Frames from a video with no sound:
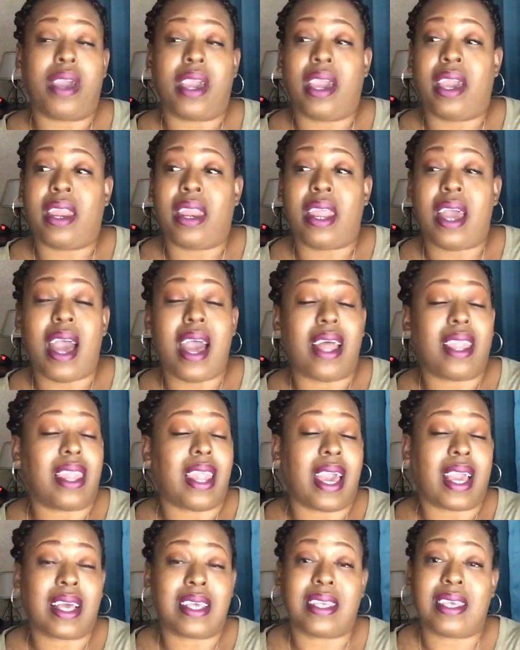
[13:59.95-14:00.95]
And
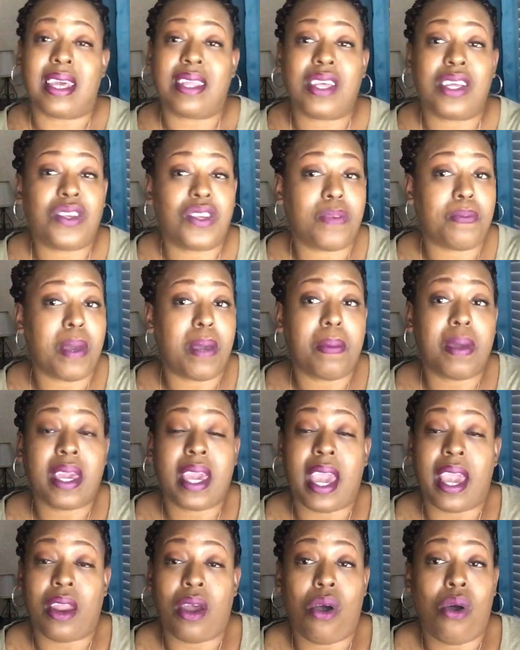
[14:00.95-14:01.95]
like I said, that just made me
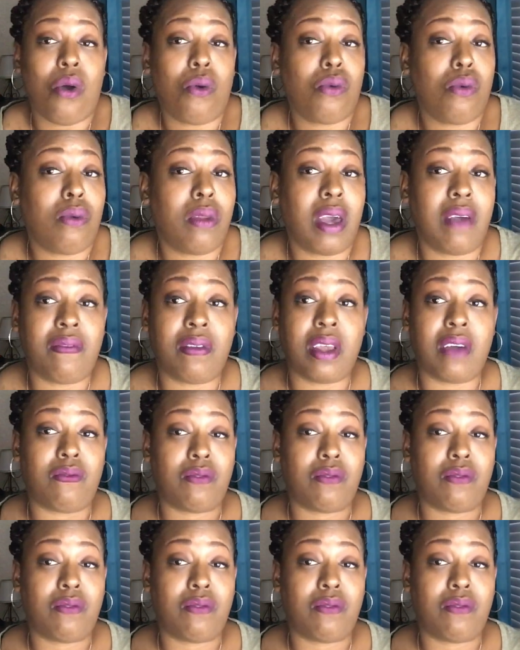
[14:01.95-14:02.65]
gain a whole new level